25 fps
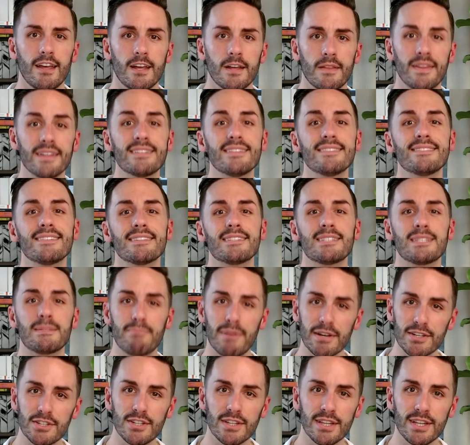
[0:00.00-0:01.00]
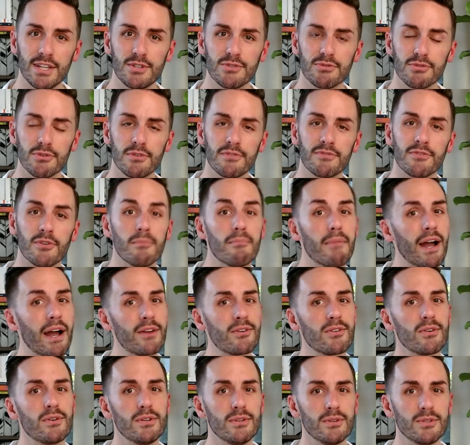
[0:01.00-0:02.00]
This is especially true for
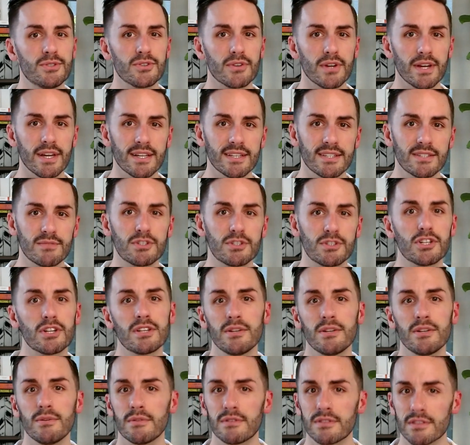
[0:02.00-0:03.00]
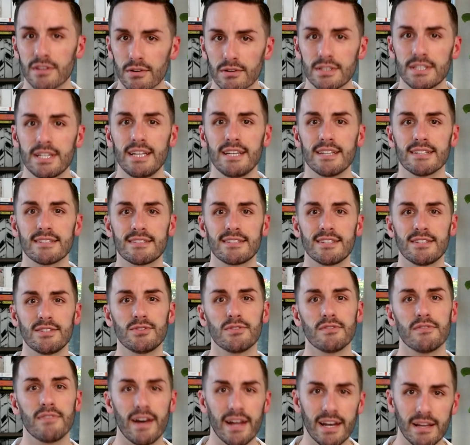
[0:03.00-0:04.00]
micronutrients, which include 13
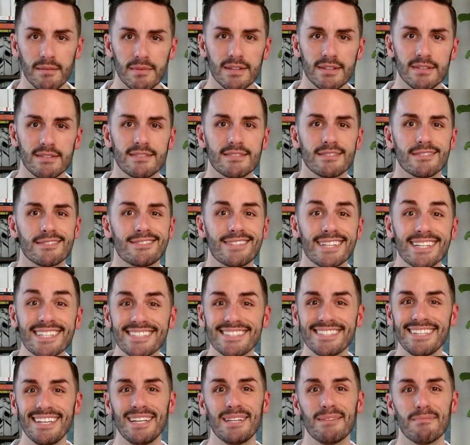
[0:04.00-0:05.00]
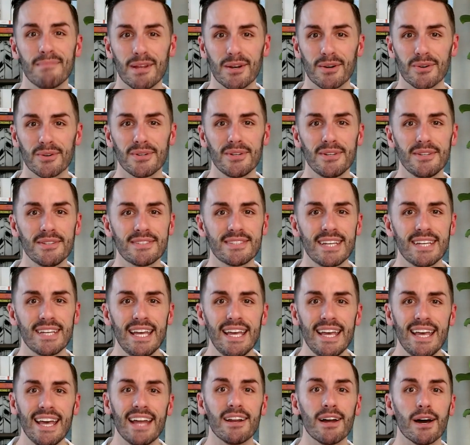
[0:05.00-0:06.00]
essential vitamins, 16 minerals,
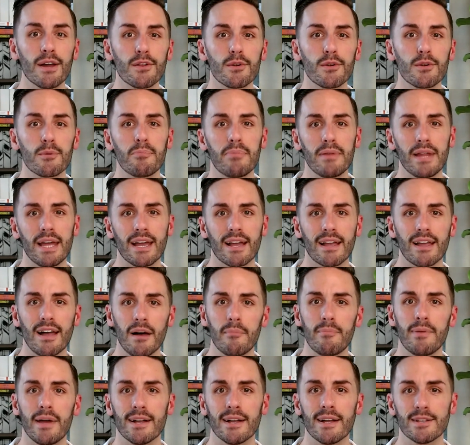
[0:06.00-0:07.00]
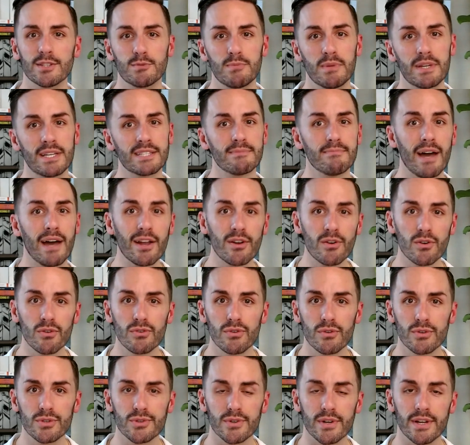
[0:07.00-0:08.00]
and other plant compounds, because
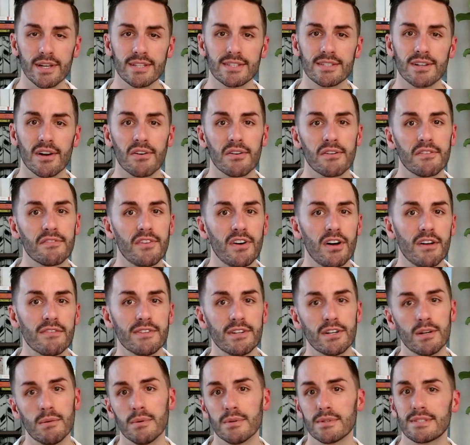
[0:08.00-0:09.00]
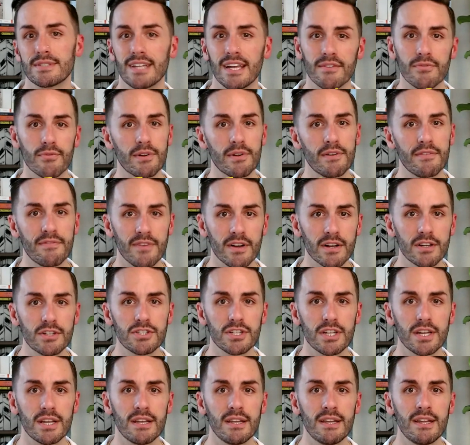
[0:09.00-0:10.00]
micronutrients are involved in almost every
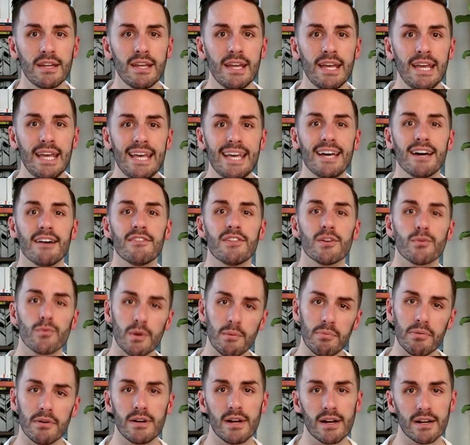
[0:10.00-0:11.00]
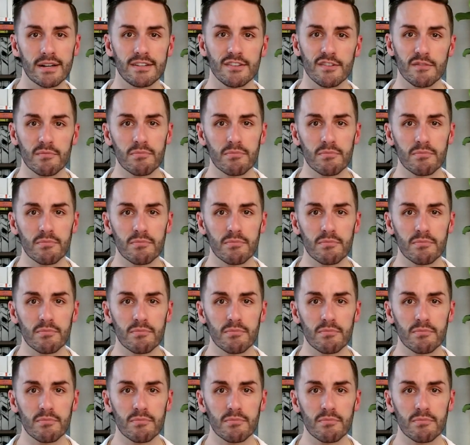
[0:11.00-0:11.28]
function of the reproductive